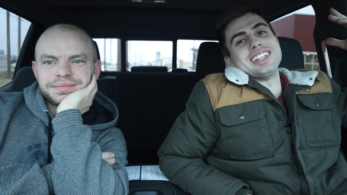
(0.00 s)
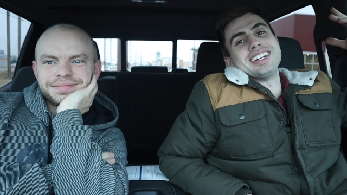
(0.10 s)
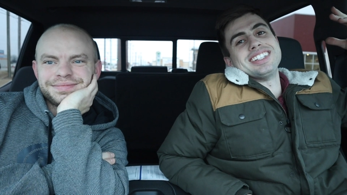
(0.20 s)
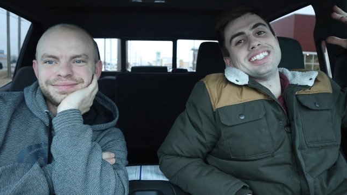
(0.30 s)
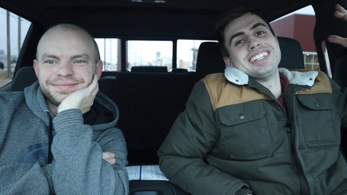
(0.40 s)

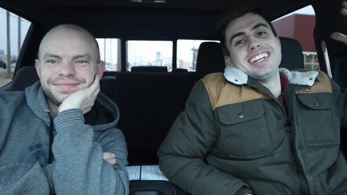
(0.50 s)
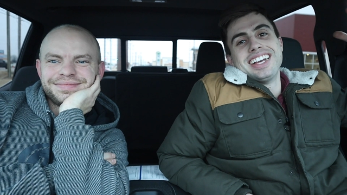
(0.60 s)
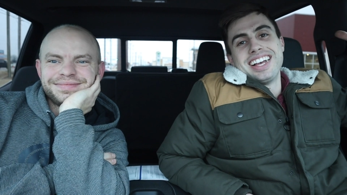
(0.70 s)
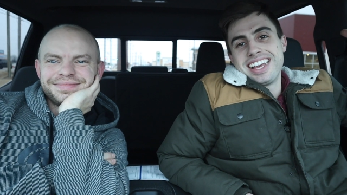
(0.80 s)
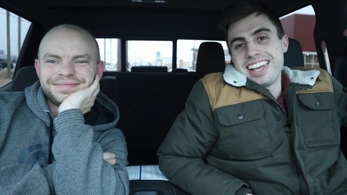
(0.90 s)
Speaker 1: done,
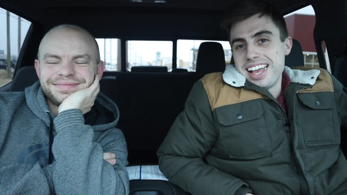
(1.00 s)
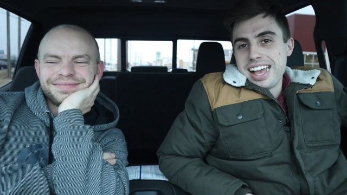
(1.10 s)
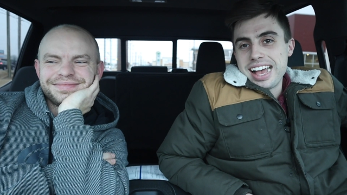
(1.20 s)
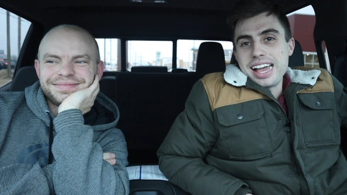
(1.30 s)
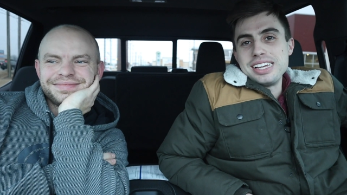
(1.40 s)

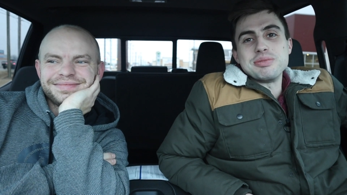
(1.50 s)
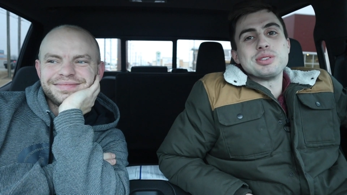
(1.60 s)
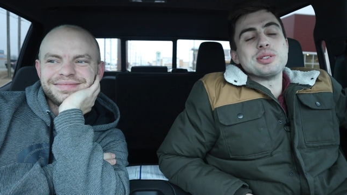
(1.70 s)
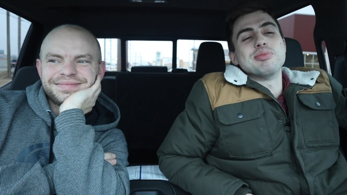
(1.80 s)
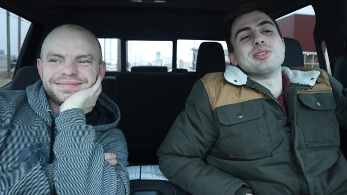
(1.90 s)
I am
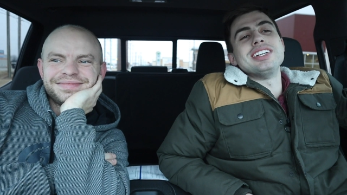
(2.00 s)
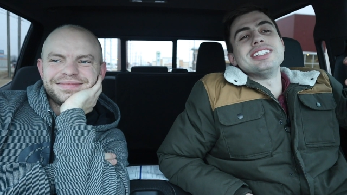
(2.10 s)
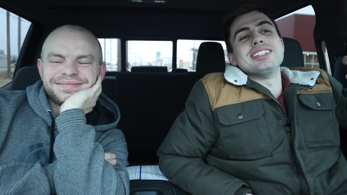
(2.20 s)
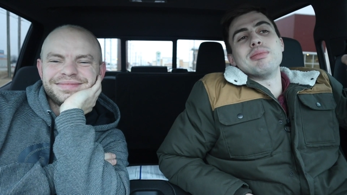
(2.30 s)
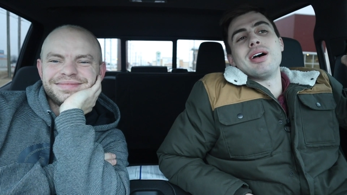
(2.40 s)

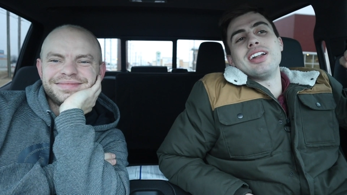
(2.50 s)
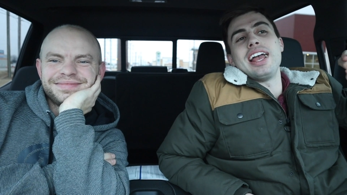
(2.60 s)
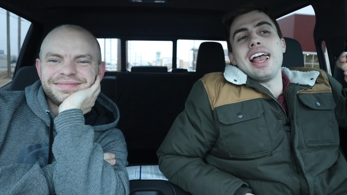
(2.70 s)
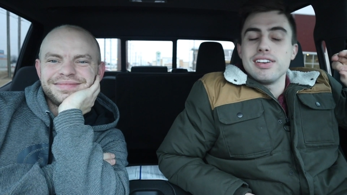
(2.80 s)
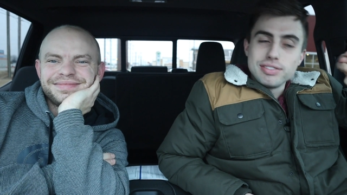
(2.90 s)
complaining about
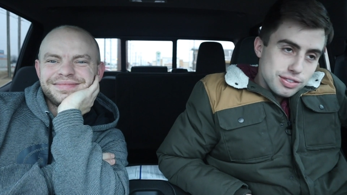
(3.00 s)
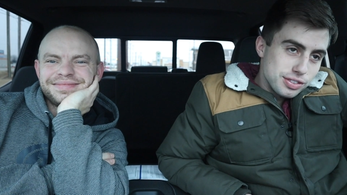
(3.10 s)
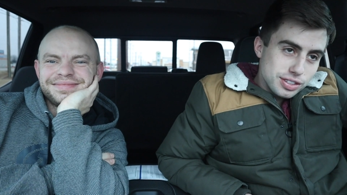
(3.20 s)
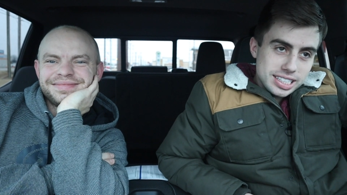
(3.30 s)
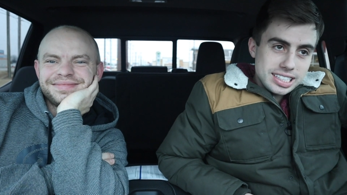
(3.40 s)

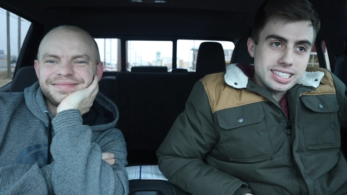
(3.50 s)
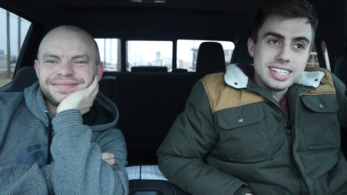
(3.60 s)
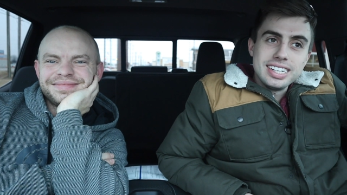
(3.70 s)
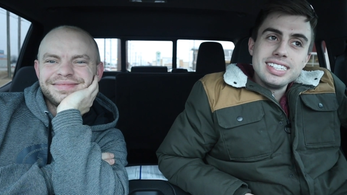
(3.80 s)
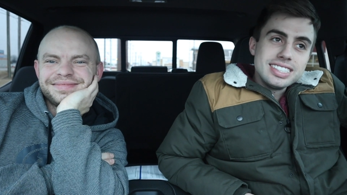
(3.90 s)
every
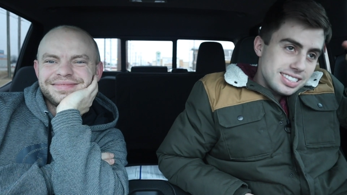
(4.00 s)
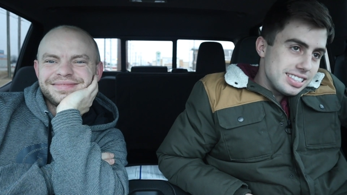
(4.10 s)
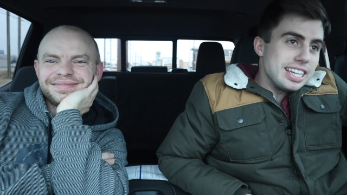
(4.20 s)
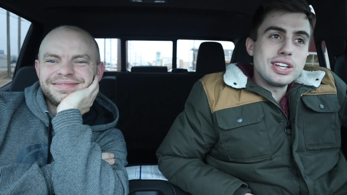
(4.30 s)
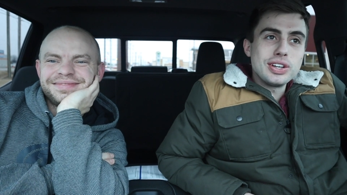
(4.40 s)

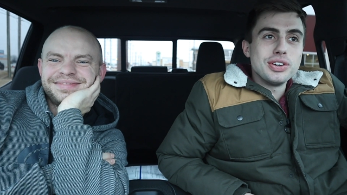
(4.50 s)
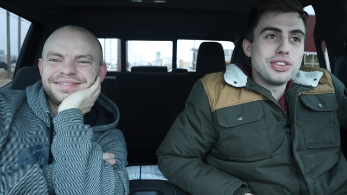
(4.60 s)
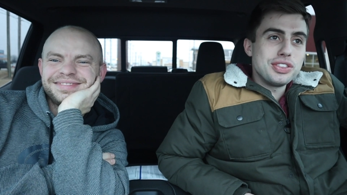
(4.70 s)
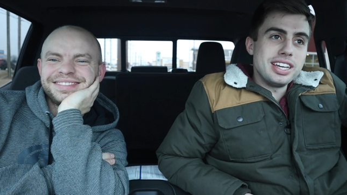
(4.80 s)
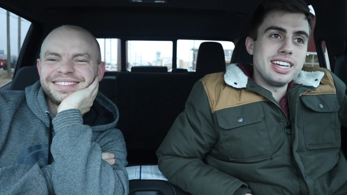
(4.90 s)

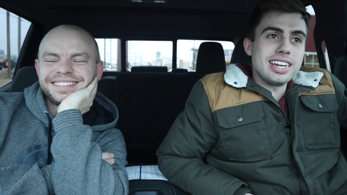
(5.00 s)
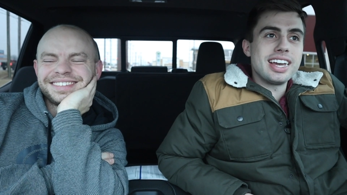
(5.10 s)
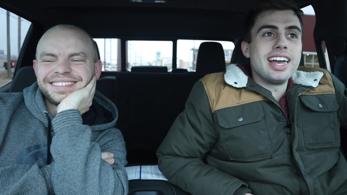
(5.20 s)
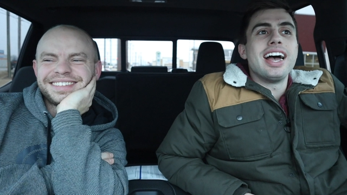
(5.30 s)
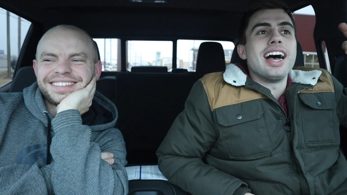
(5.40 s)
single
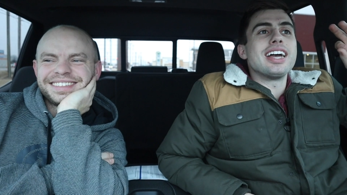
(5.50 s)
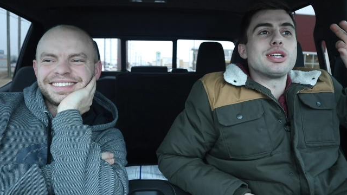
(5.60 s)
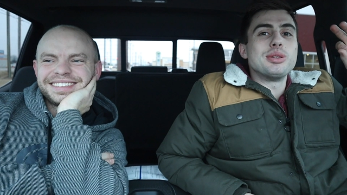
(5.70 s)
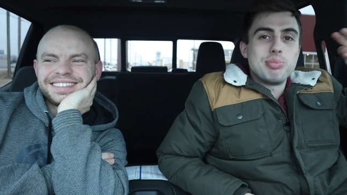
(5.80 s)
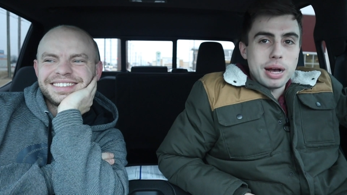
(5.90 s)
thing I
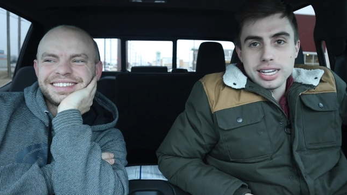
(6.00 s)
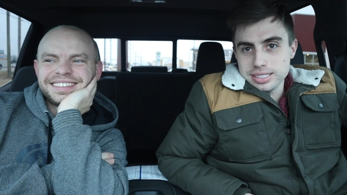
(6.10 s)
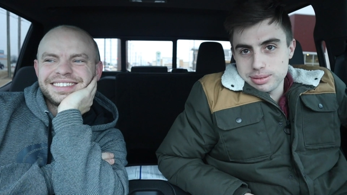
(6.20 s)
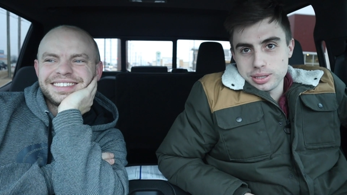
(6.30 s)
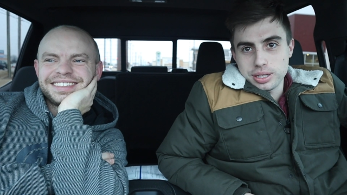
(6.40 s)
could
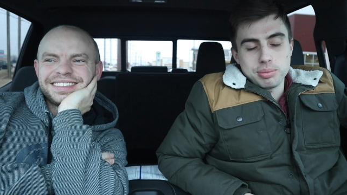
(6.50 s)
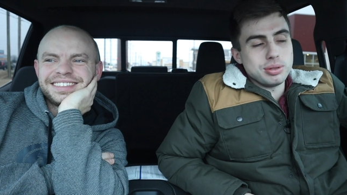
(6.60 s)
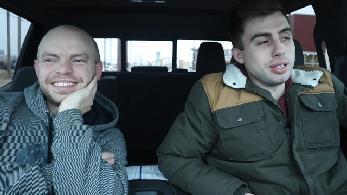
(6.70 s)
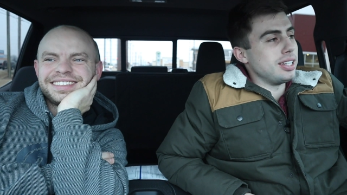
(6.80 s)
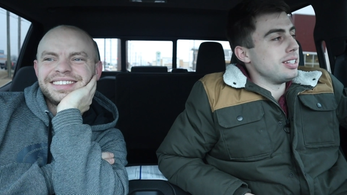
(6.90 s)
possibly
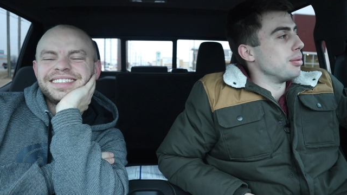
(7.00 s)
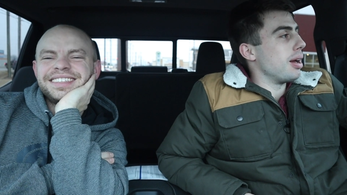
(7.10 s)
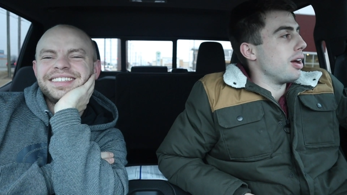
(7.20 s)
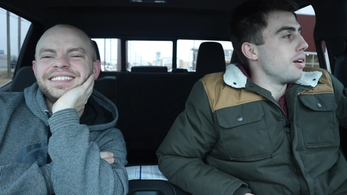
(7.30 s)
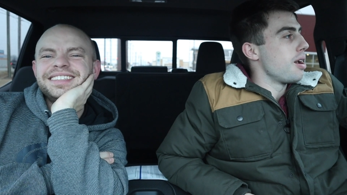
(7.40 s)
complain
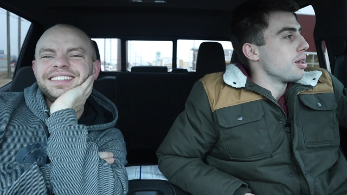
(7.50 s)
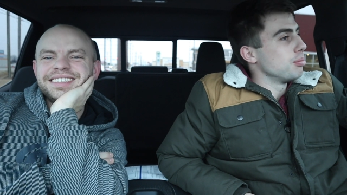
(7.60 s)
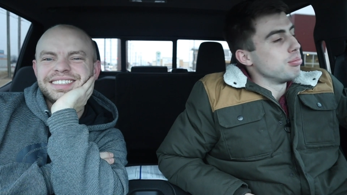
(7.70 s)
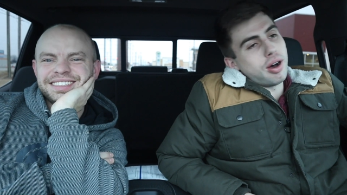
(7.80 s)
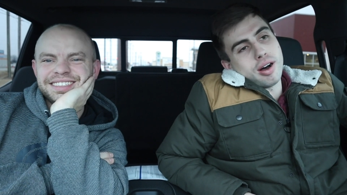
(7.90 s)
about.
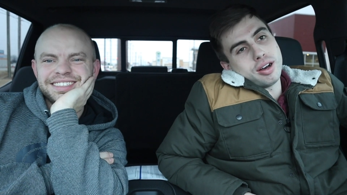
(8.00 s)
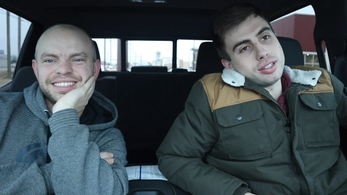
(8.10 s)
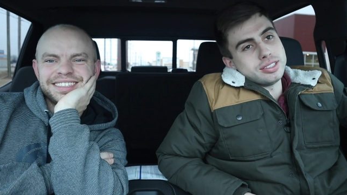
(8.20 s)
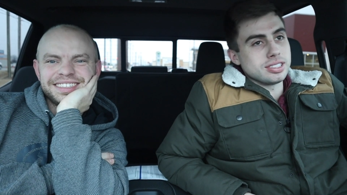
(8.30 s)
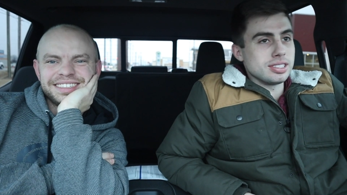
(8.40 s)

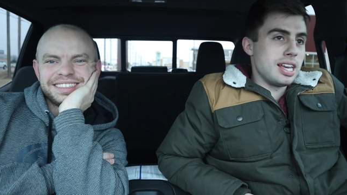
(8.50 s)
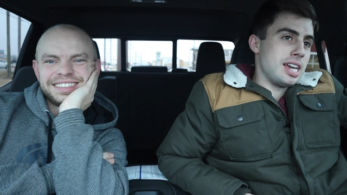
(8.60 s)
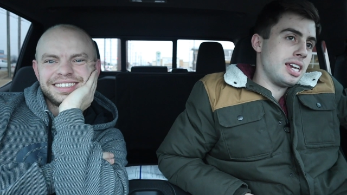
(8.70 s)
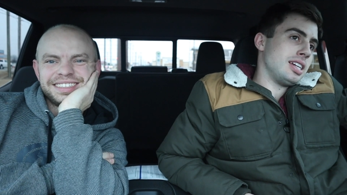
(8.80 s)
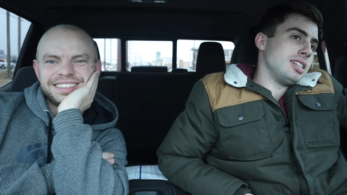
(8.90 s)
Balls,
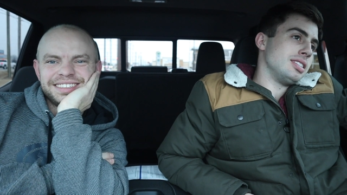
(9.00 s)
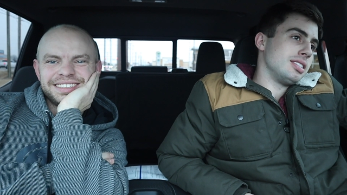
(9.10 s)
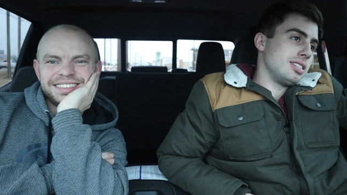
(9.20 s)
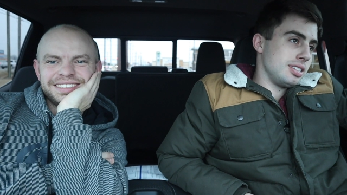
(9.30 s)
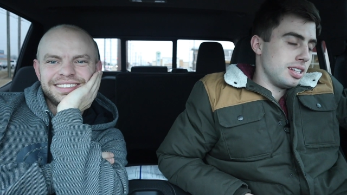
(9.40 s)

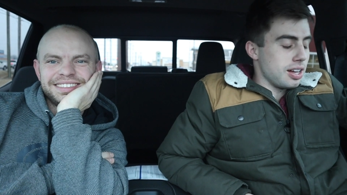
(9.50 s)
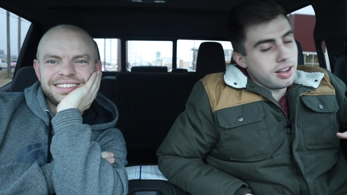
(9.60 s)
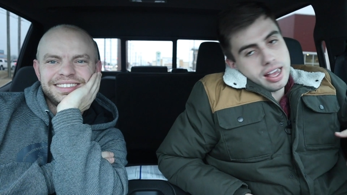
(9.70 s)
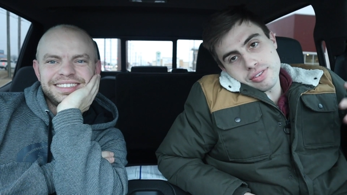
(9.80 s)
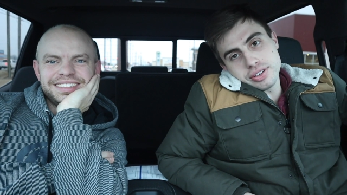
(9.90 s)
lanes, you
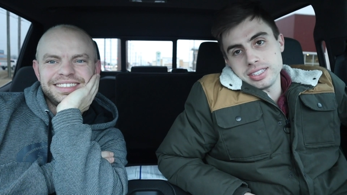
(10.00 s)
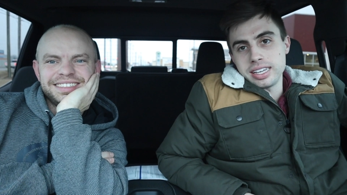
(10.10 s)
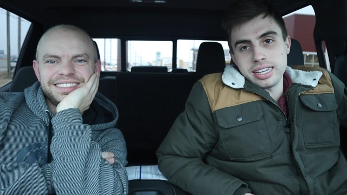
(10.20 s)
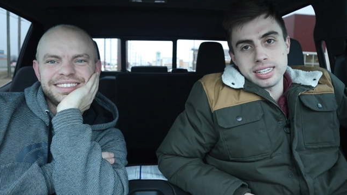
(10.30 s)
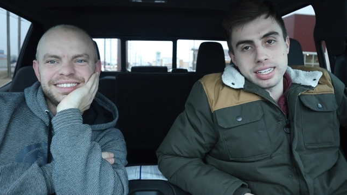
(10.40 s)
know,
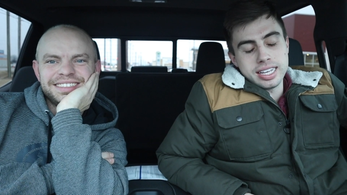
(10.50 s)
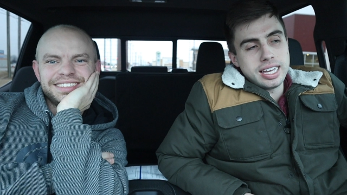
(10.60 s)
everything.